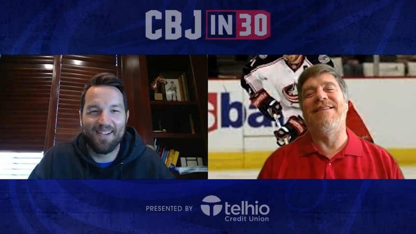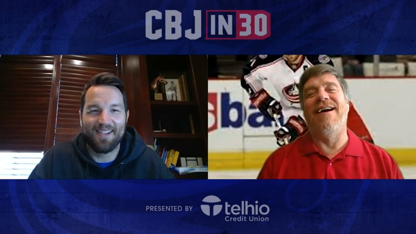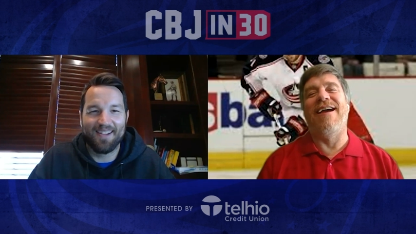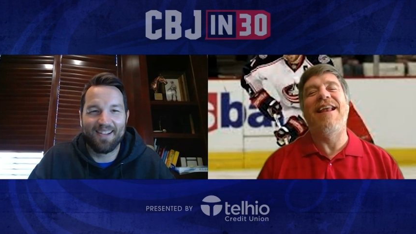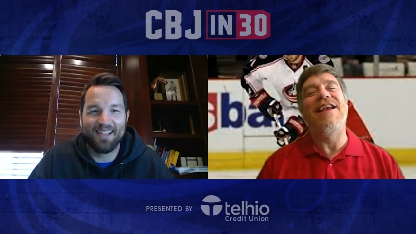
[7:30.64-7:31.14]

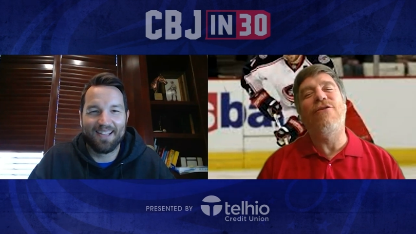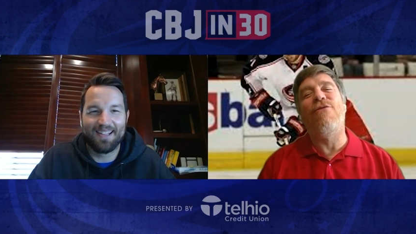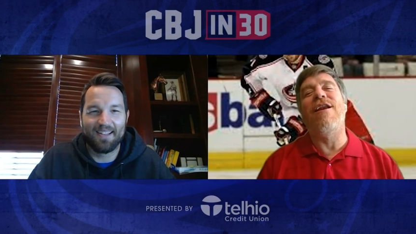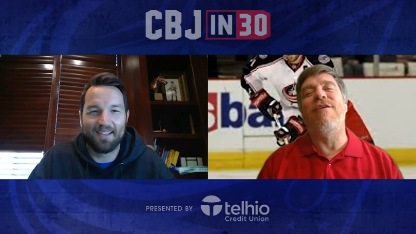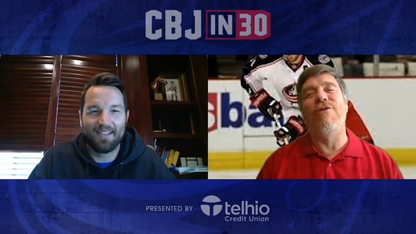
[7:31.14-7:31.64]
Speaker 1: uh, it is
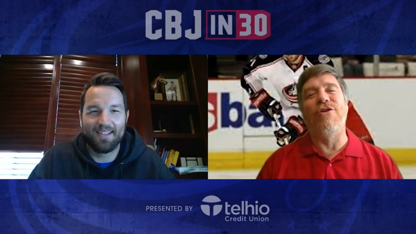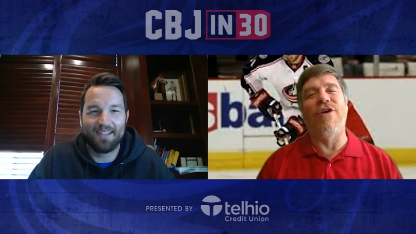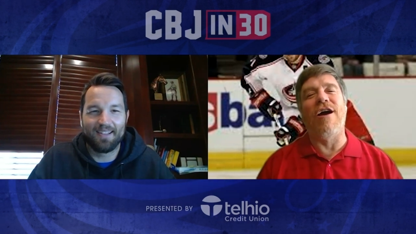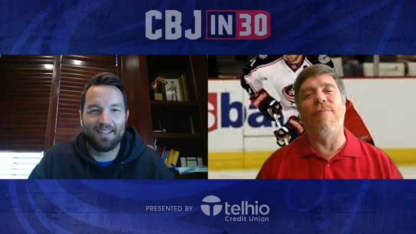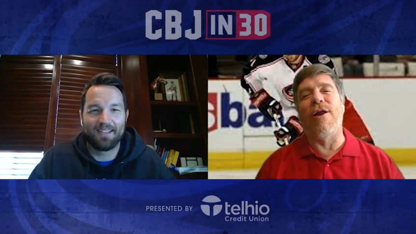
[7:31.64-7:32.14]
funny when you
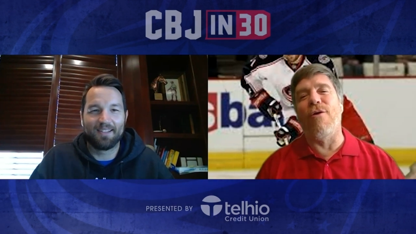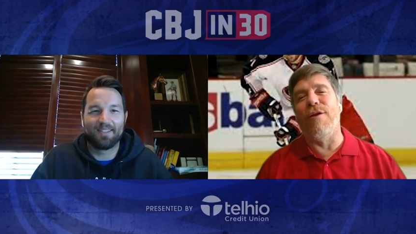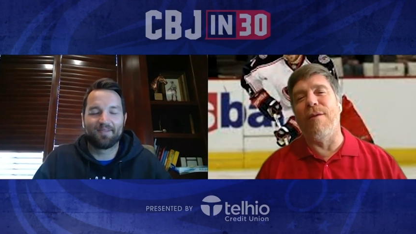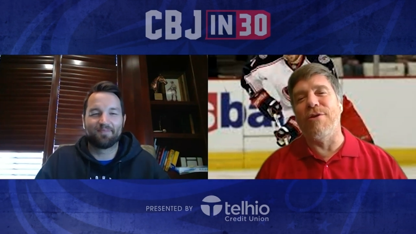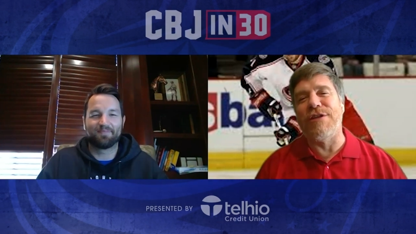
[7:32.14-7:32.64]
talk about all
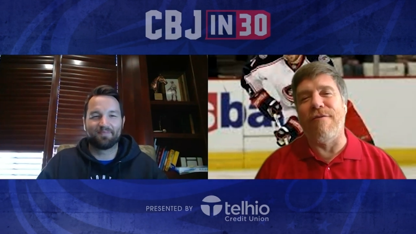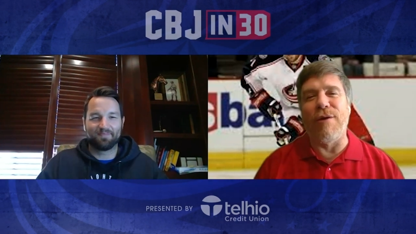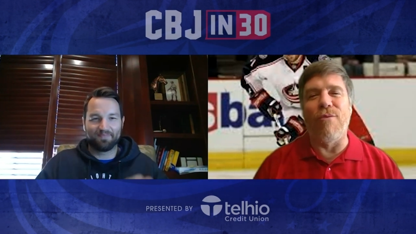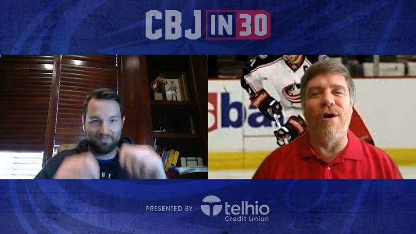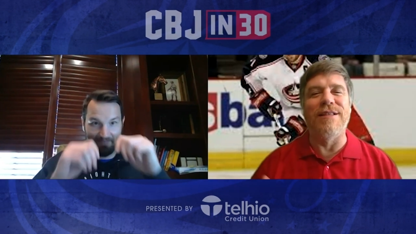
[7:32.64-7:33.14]
the number
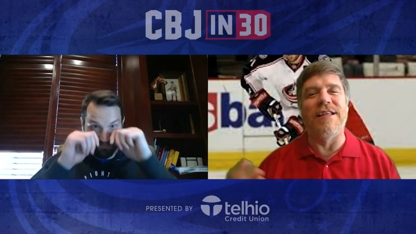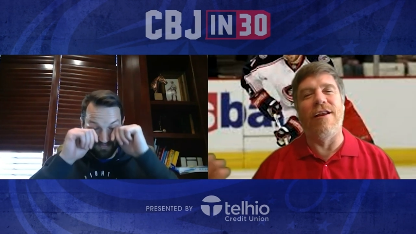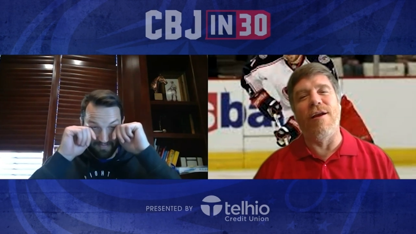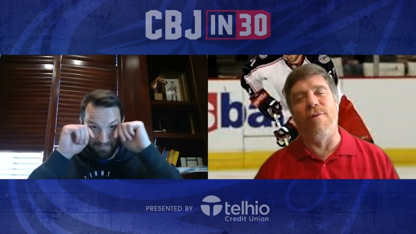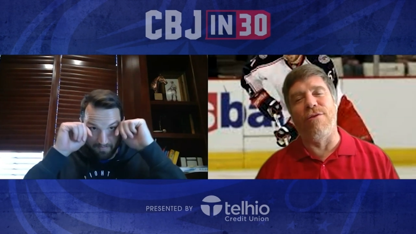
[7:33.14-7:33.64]
seventy ones and
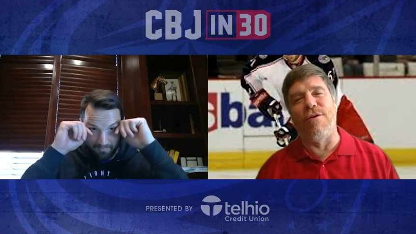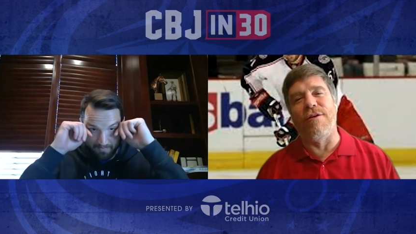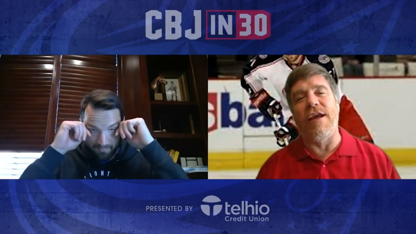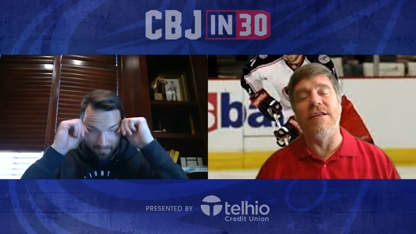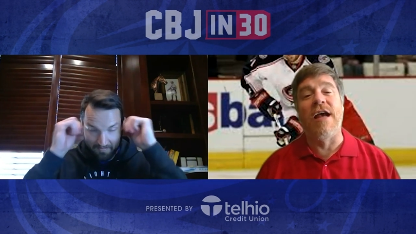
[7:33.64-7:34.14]
the number
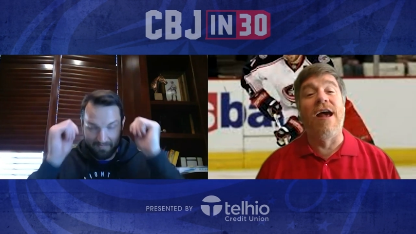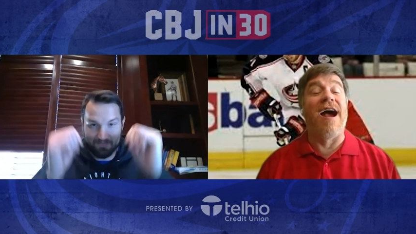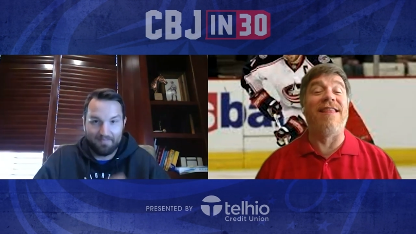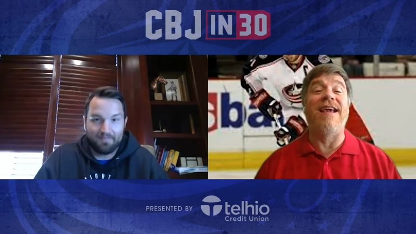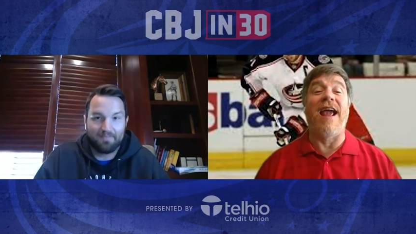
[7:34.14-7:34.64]
thirteens.
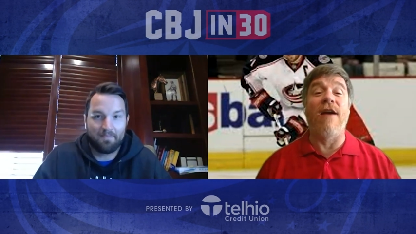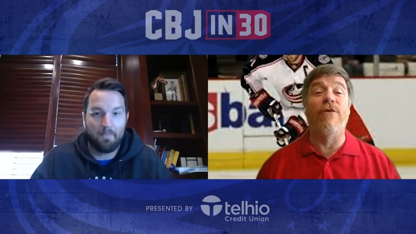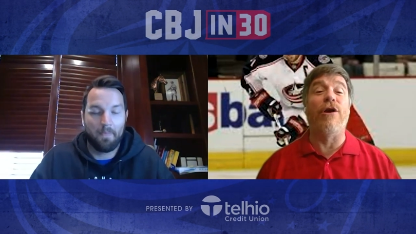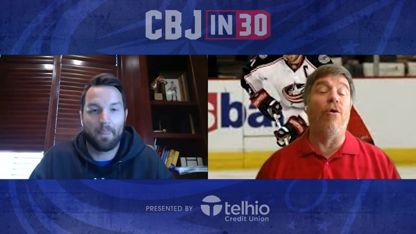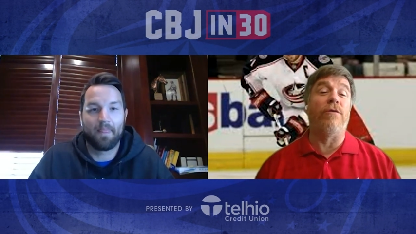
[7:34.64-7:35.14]
I think
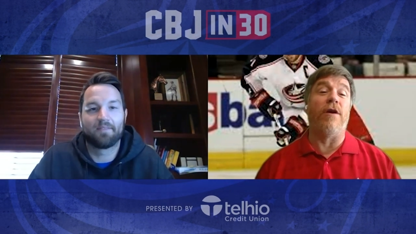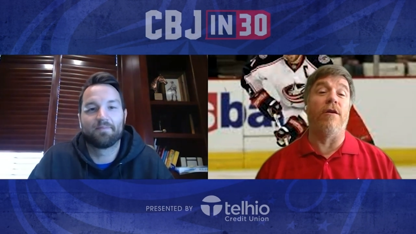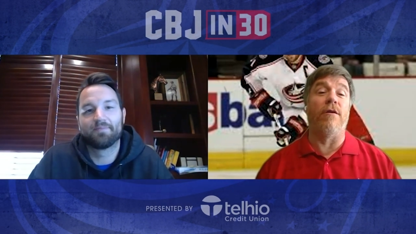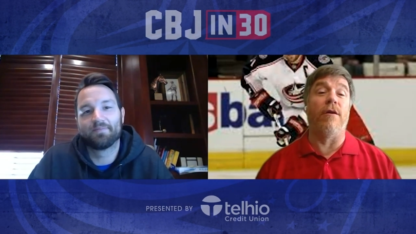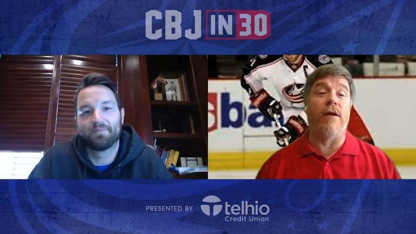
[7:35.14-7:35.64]
every
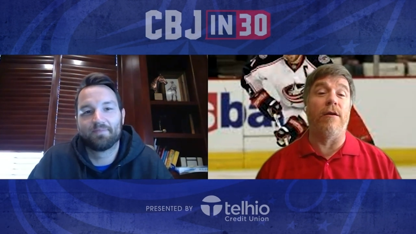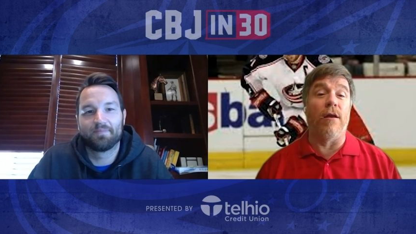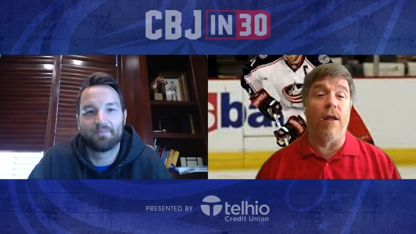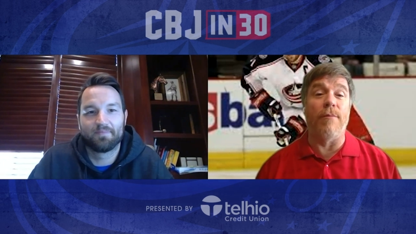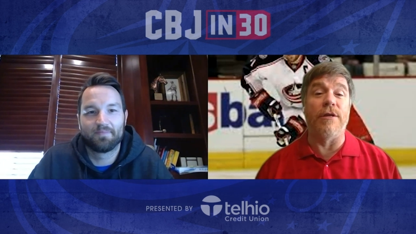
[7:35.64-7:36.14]
goaltender in
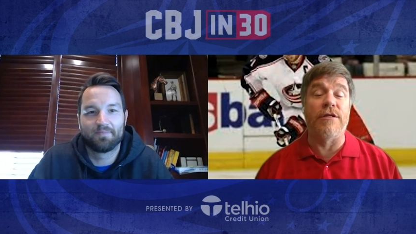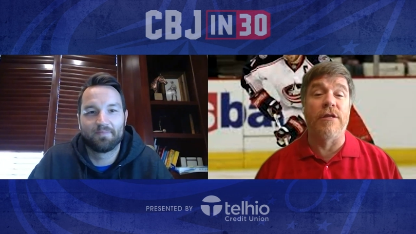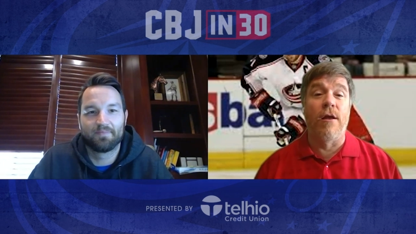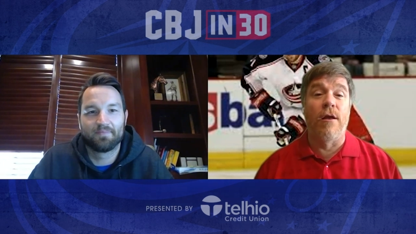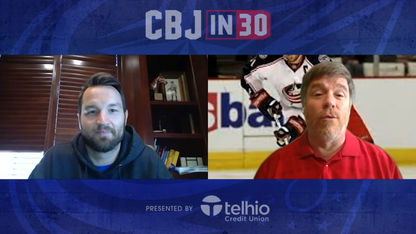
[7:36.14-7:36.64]

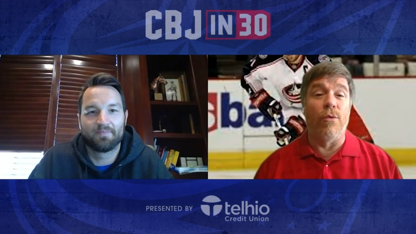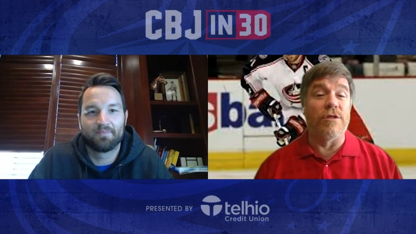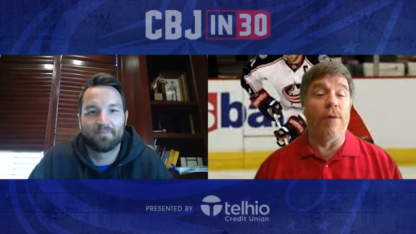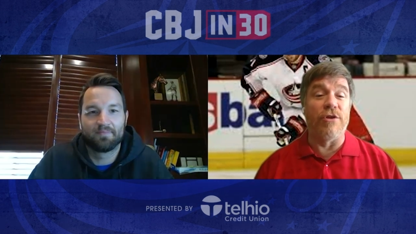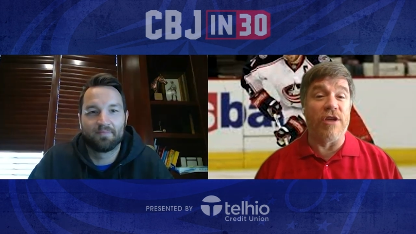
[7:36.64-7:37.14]
Columbus
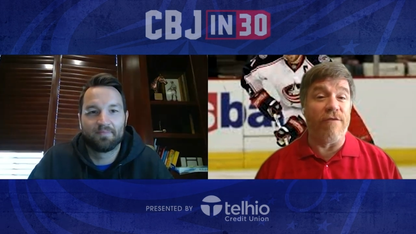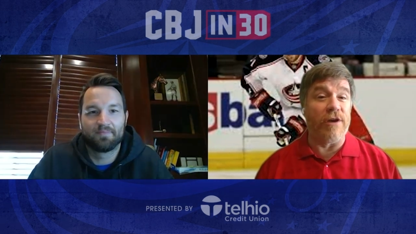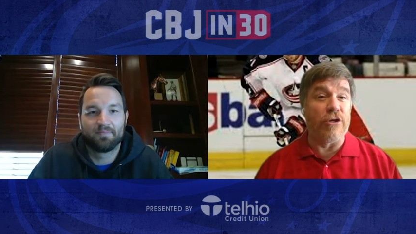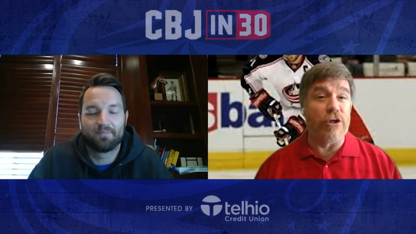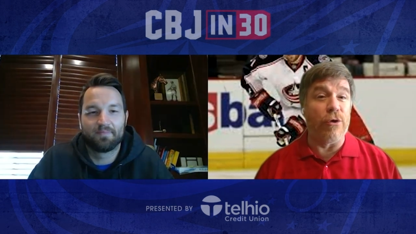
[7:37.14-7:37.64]
was number
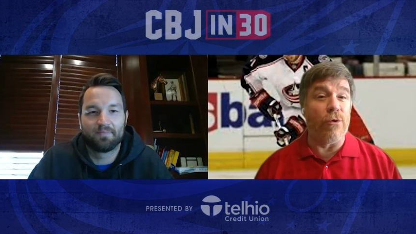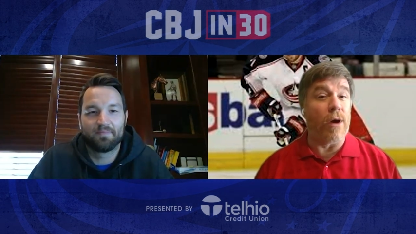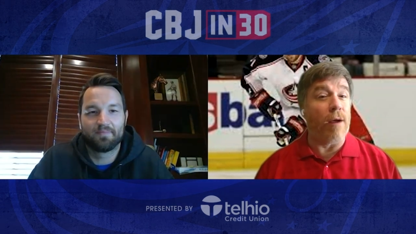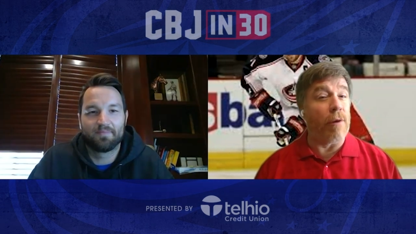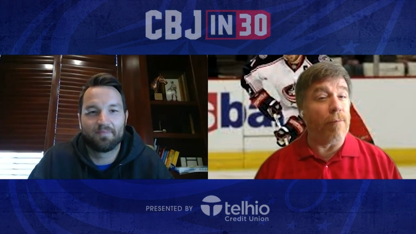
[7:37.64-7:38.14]
seventy
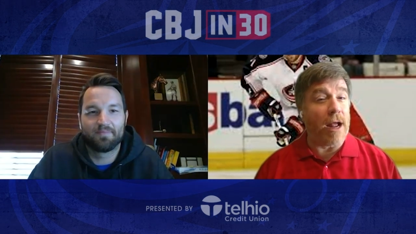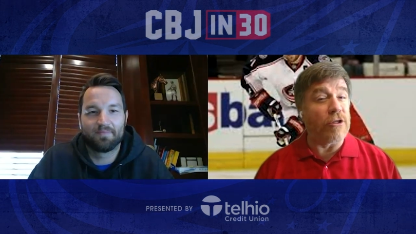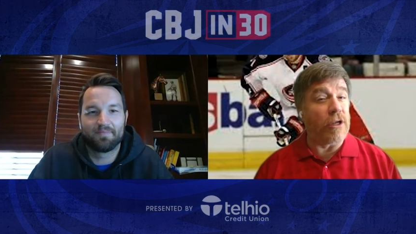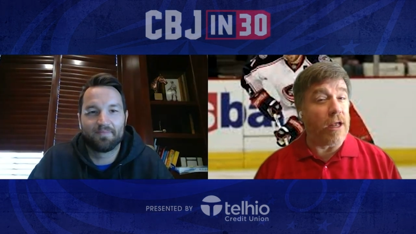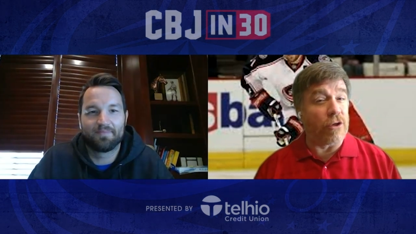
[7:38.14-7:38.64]
two. I would
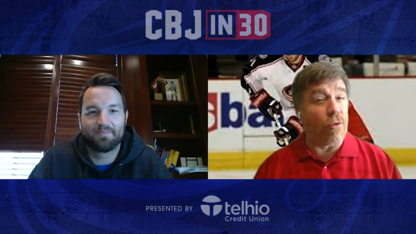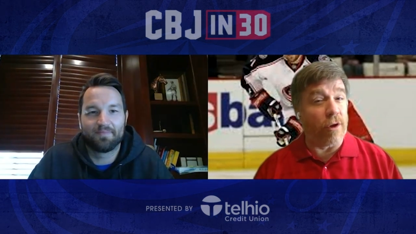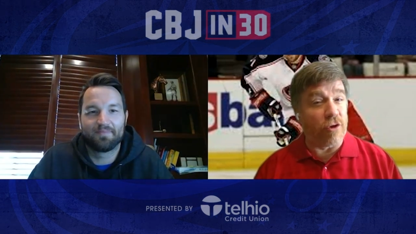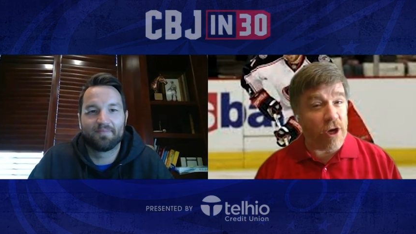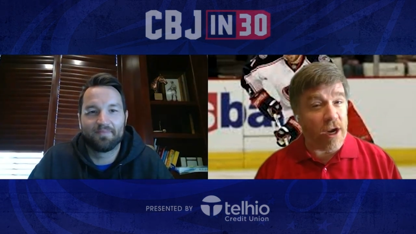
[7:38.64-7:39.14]
imagine that's
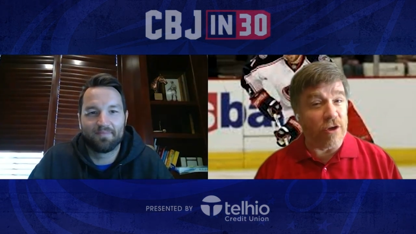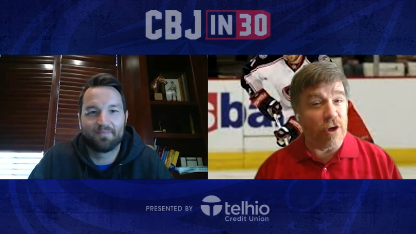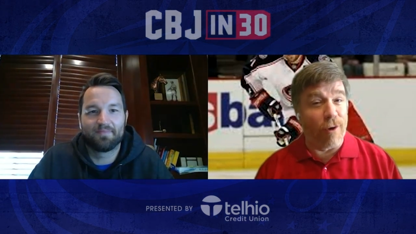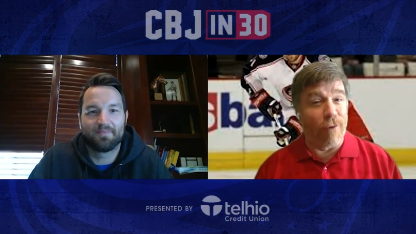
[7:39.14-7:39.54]
going to change here